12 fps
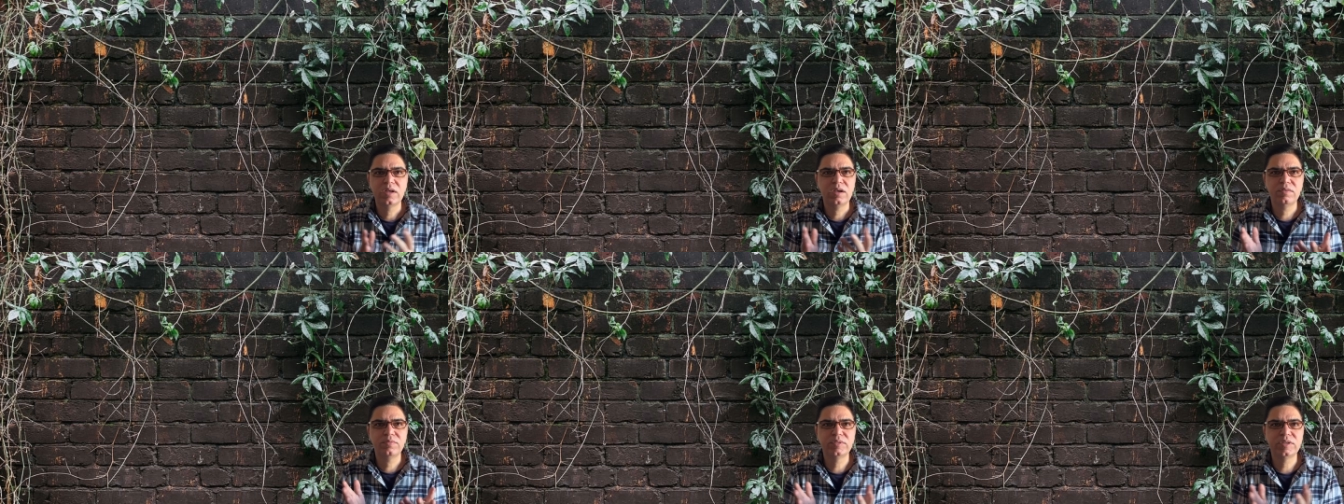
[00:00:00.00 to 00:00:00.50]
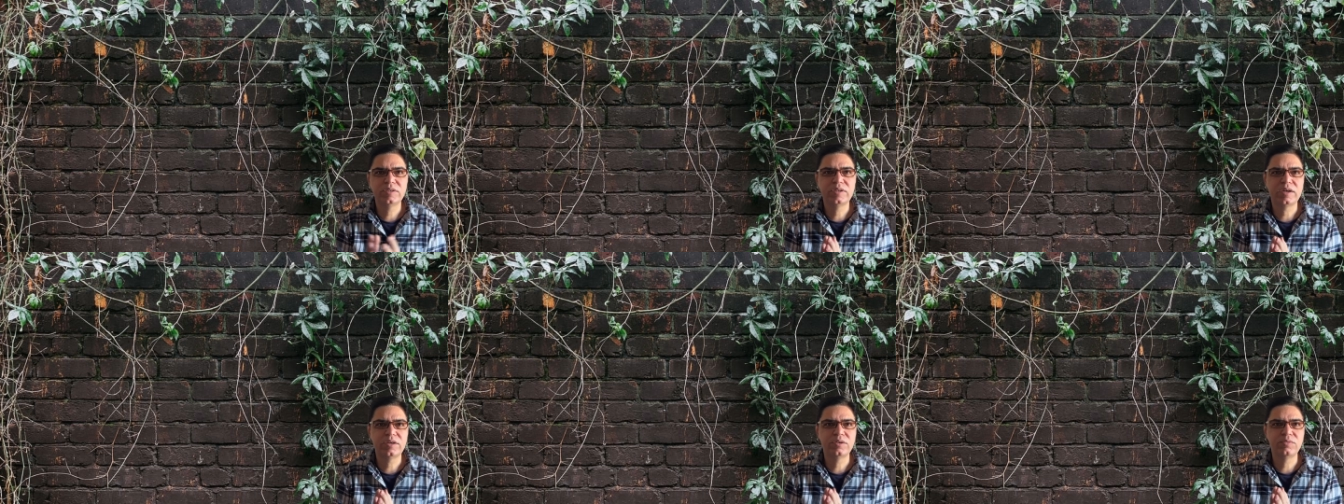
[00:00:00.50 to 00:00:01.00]
if that
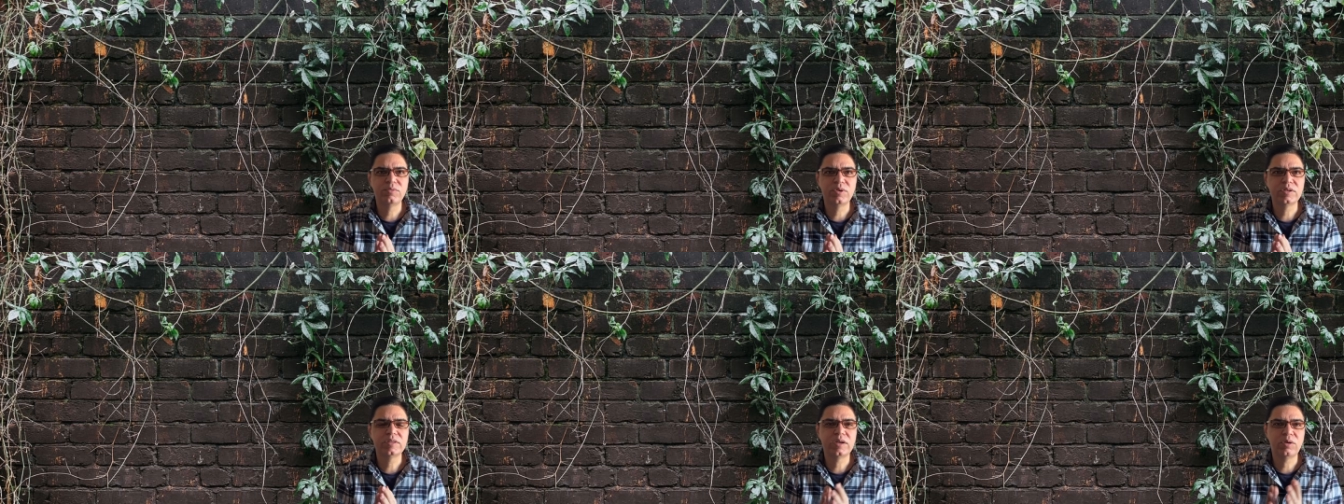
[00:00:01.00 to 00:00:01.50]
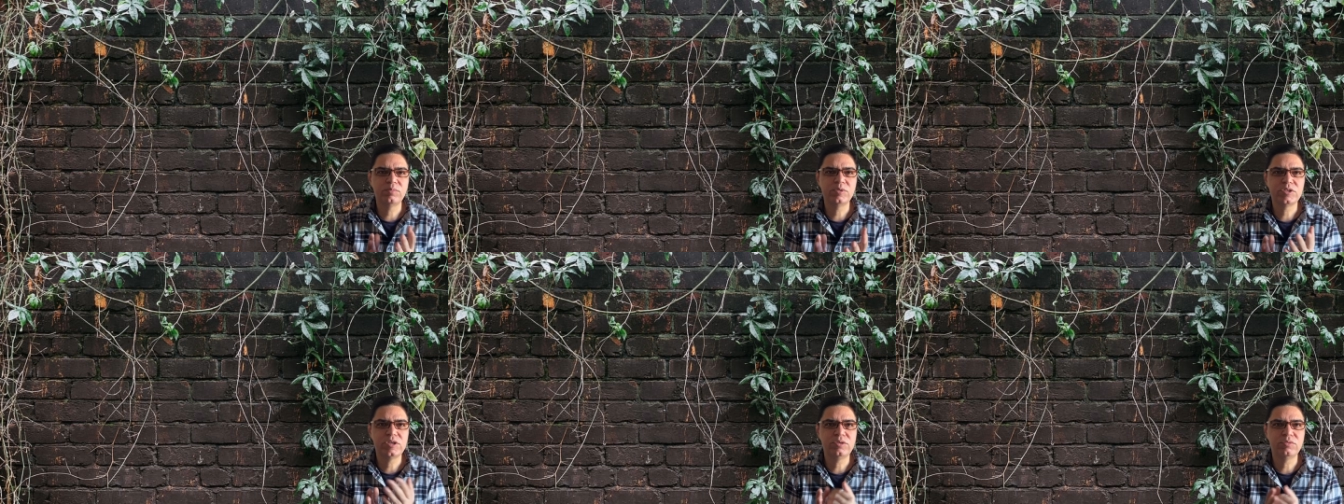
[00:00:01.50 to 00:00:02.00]
didn't work, then
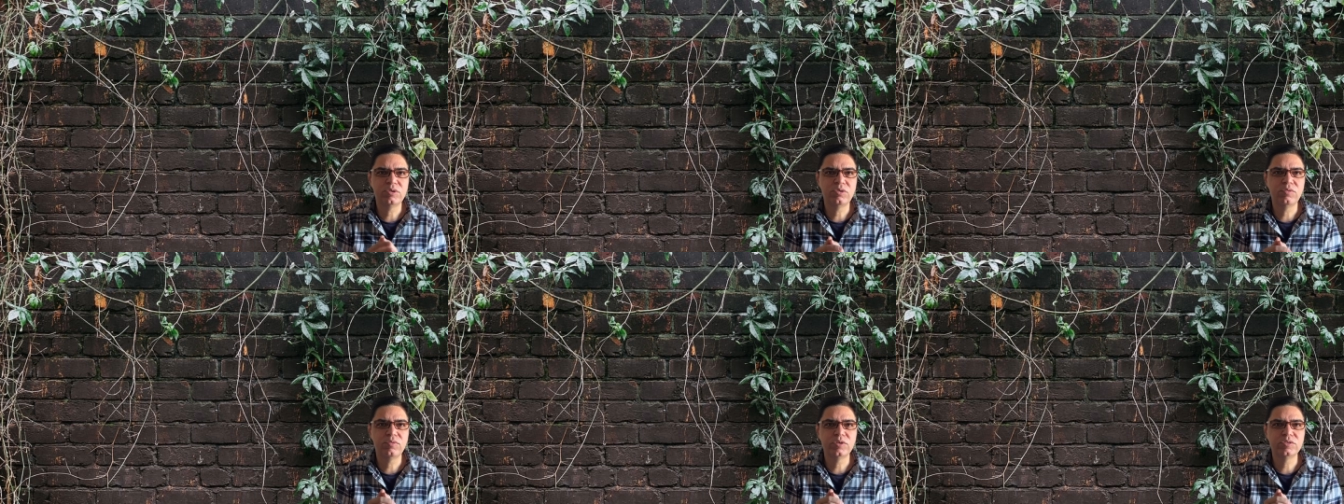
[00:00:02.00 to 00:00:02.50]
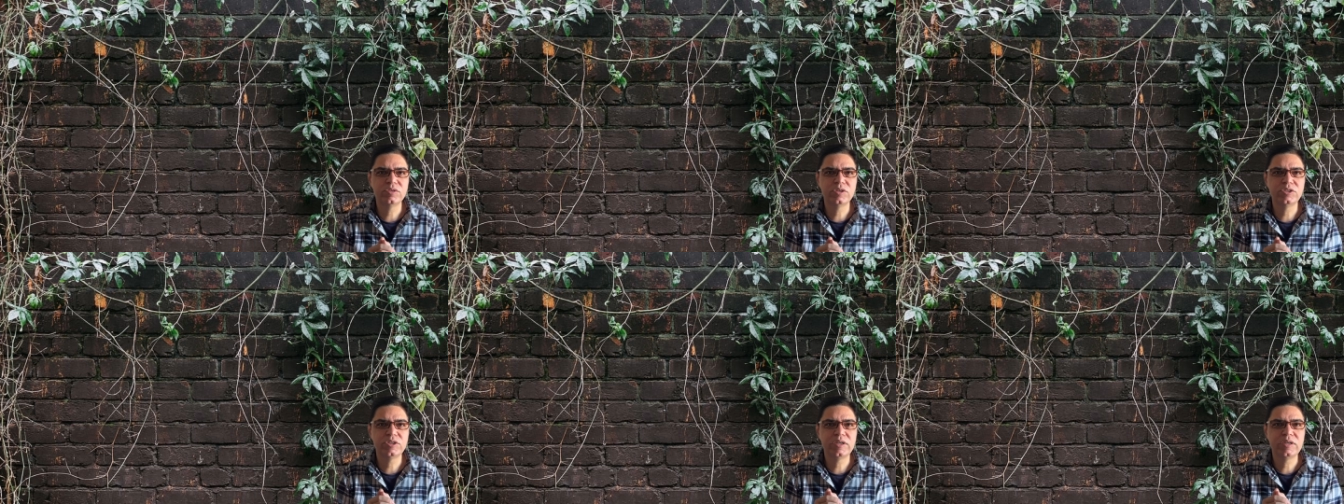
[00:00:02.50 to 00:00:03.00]
obviously you will go for
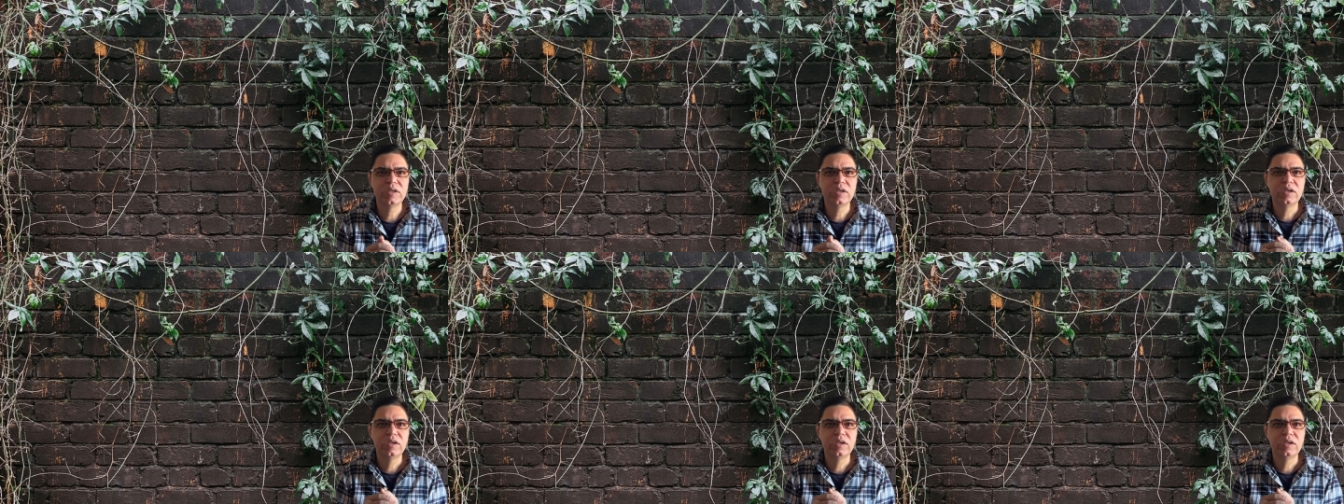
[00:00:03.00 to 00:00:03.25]
surgery,